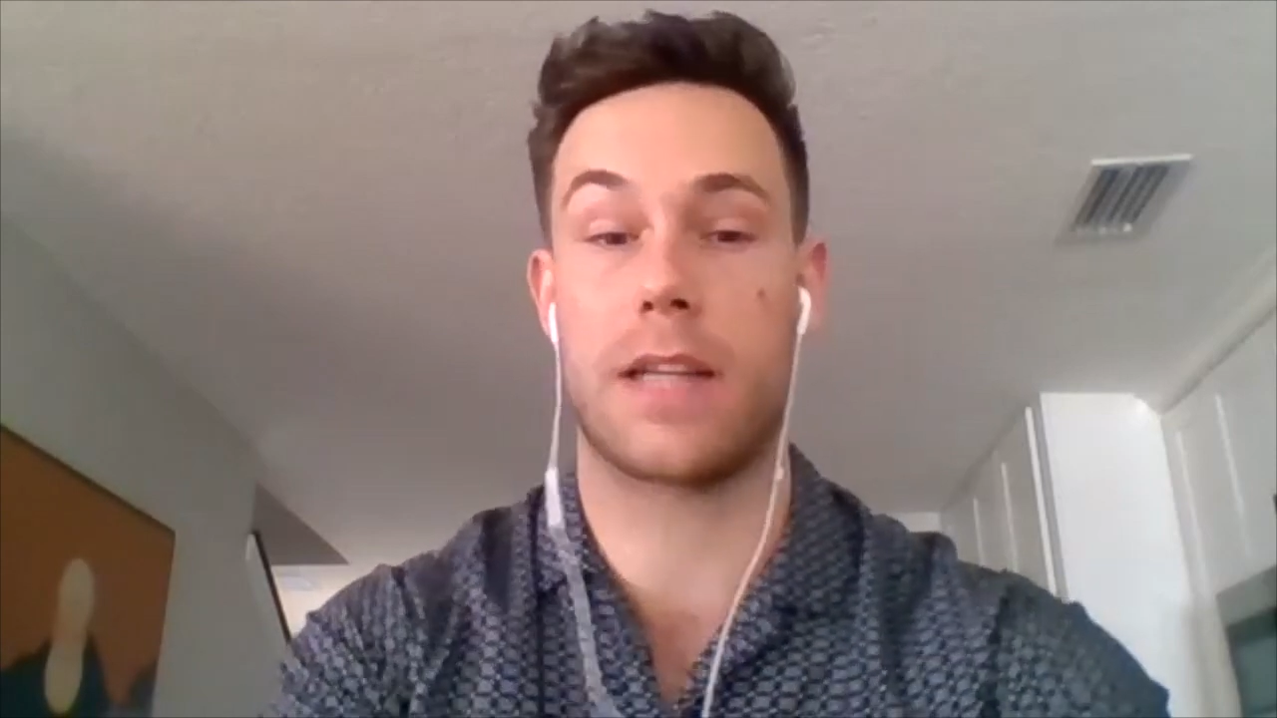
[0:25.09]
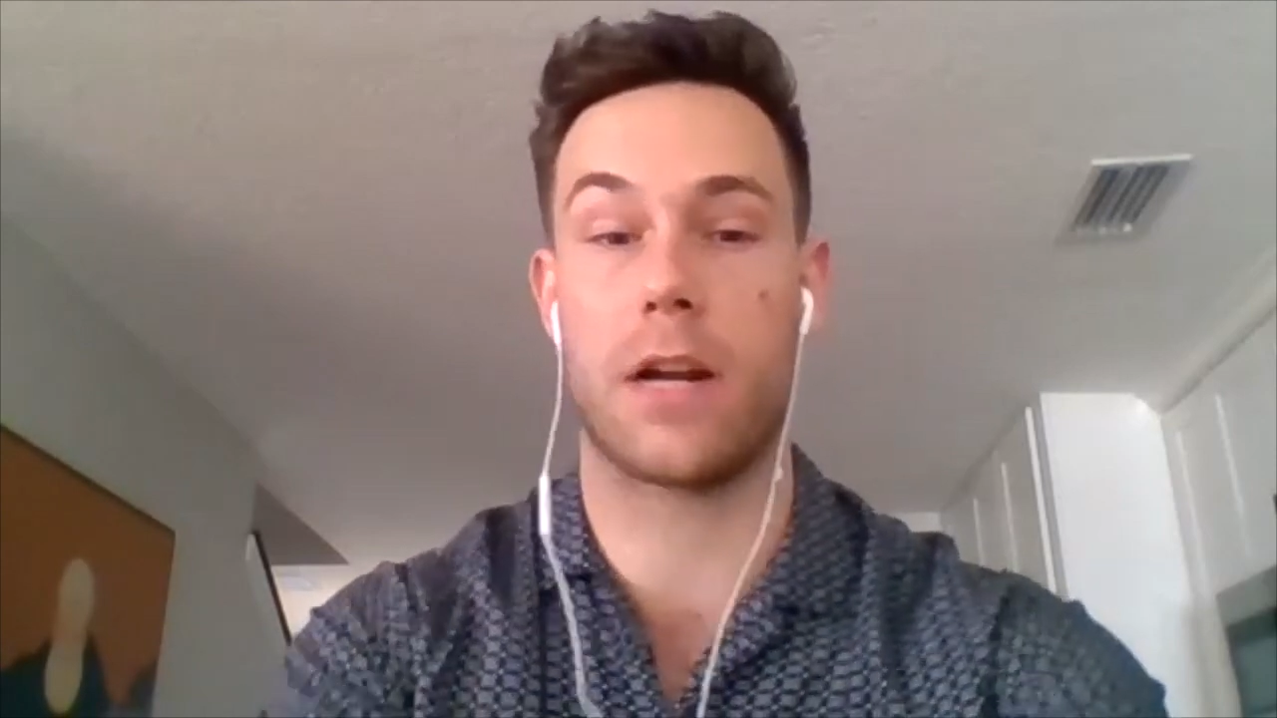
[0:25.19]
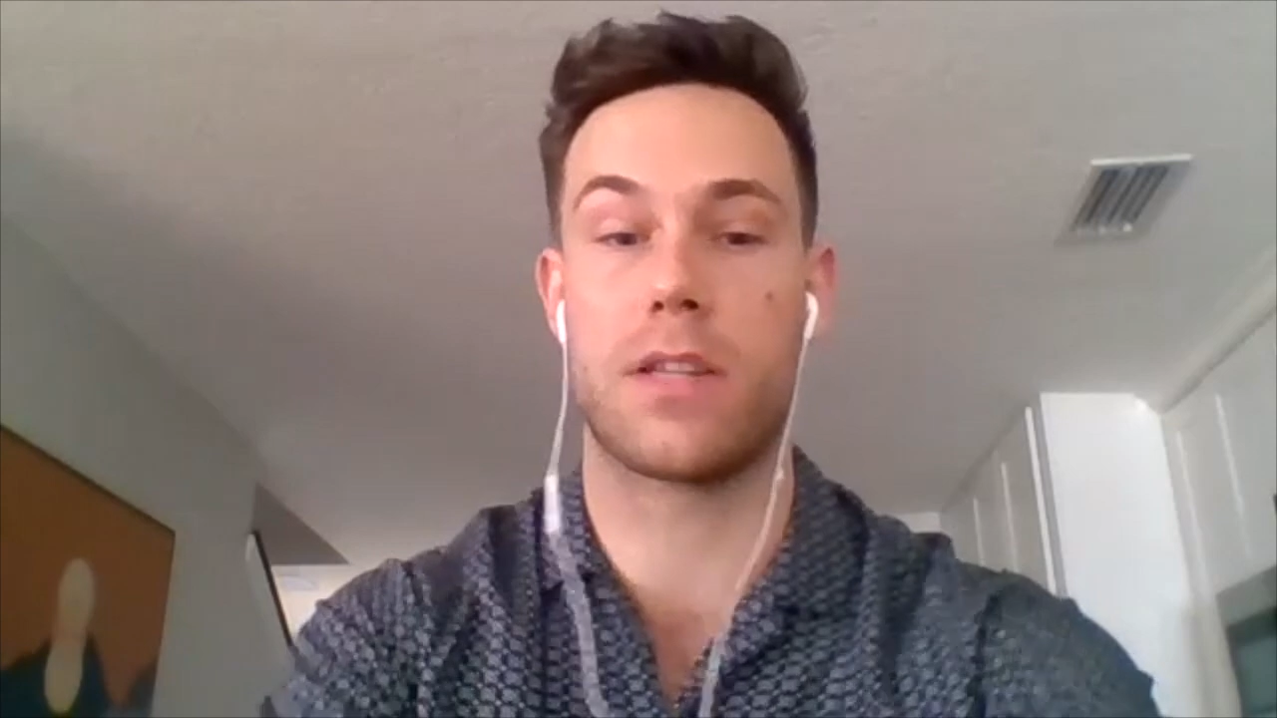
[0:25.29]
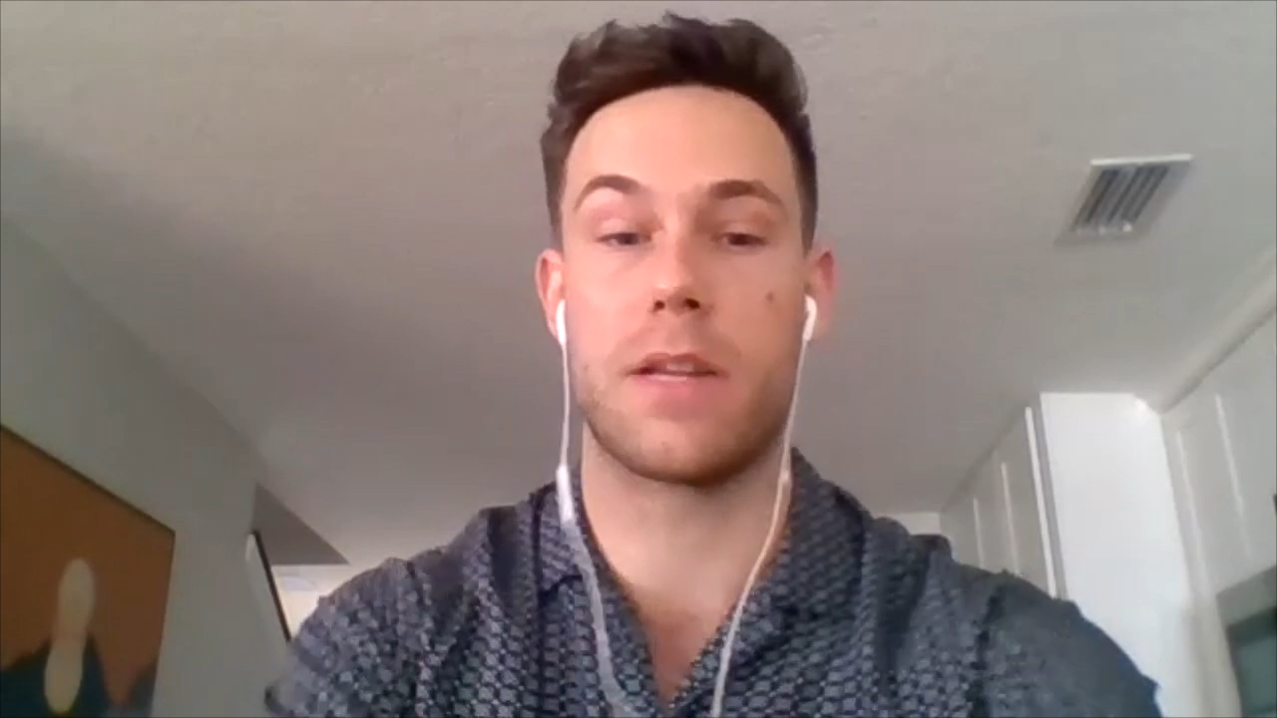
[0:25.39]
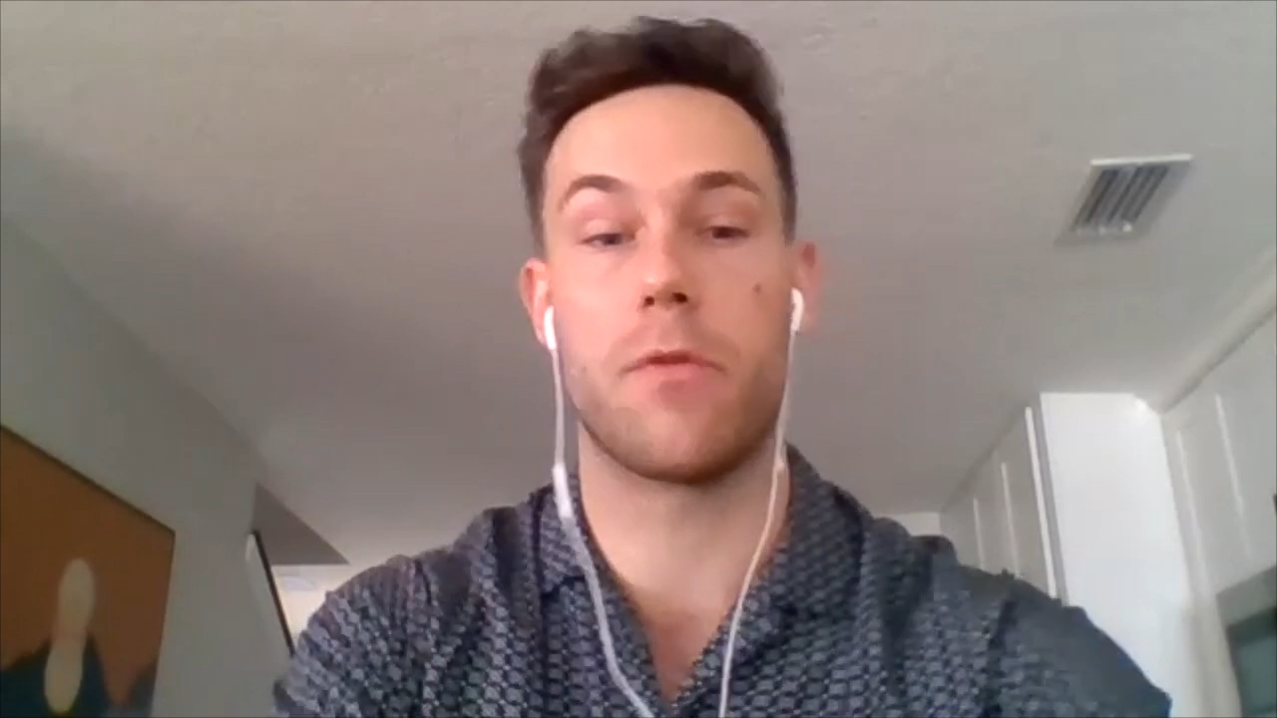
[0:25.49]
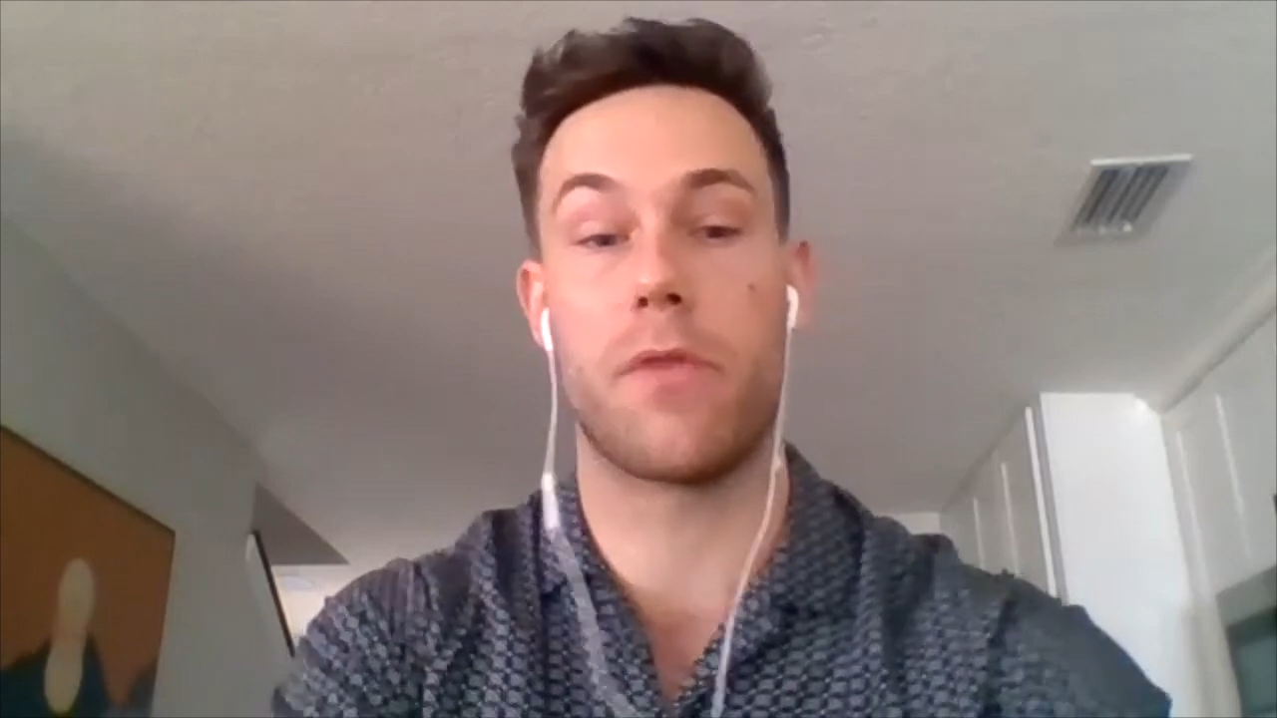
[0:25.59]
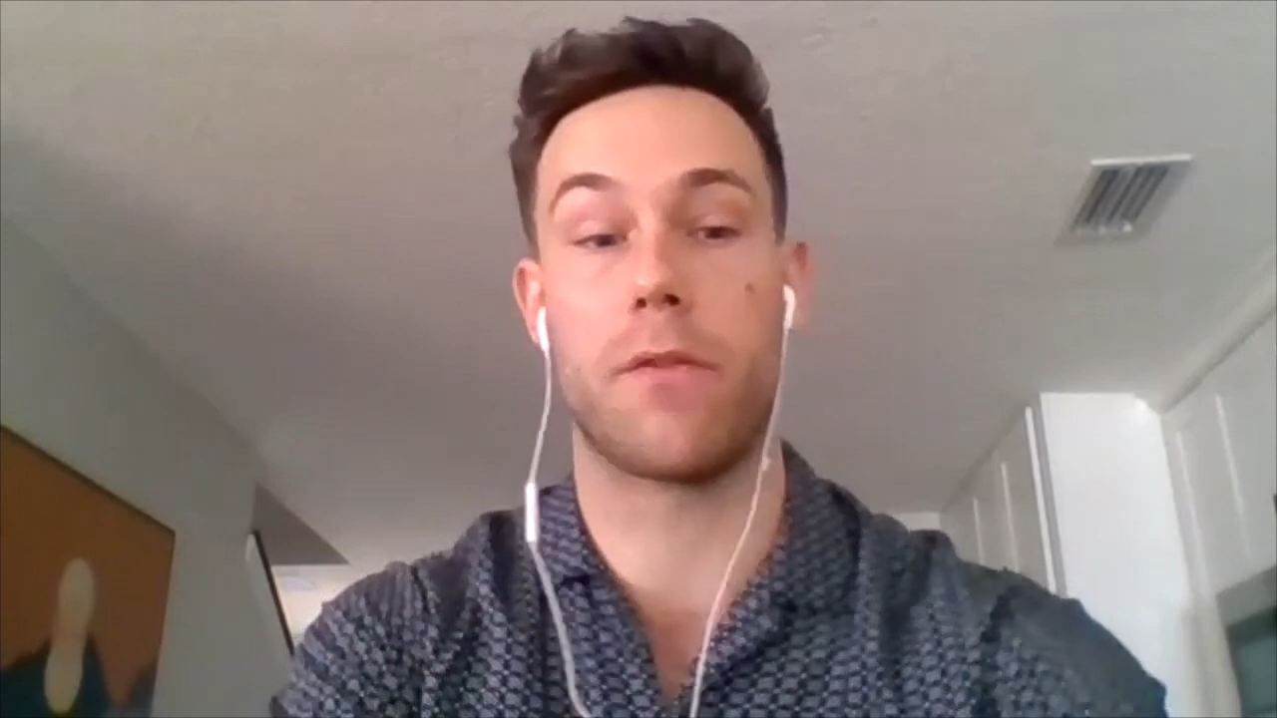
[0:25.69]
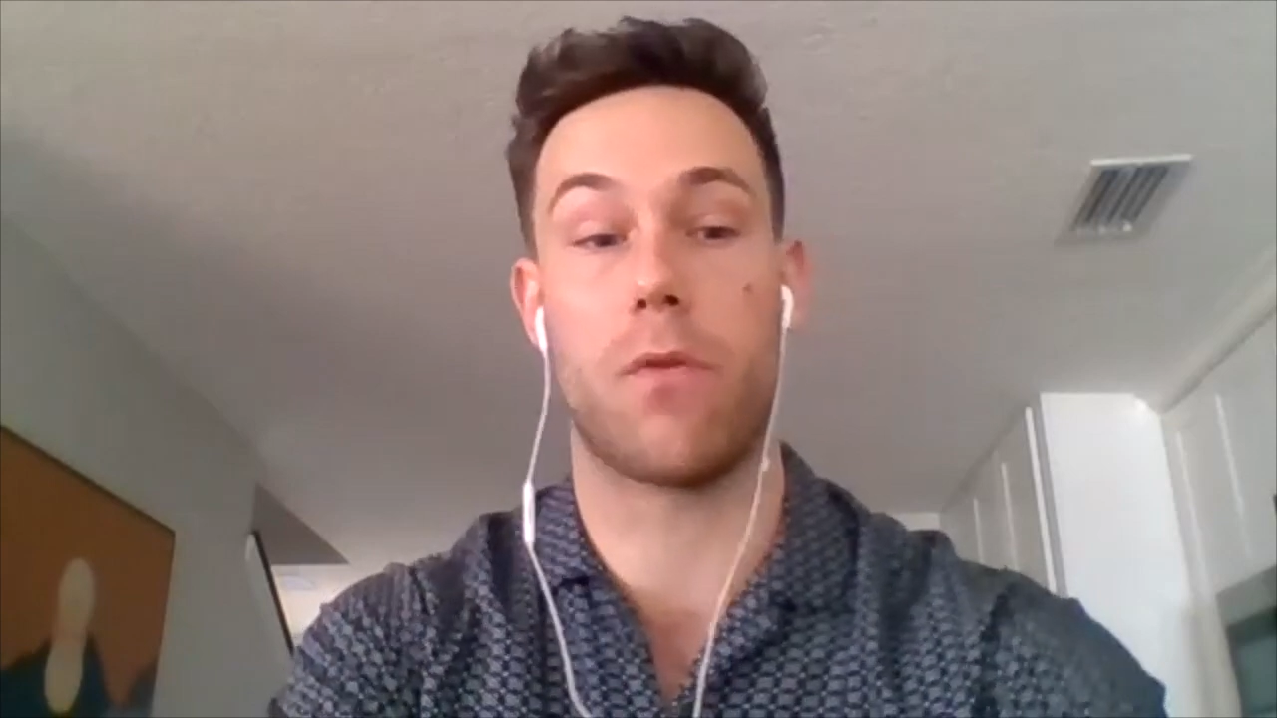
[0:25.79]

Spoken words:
scarcity moving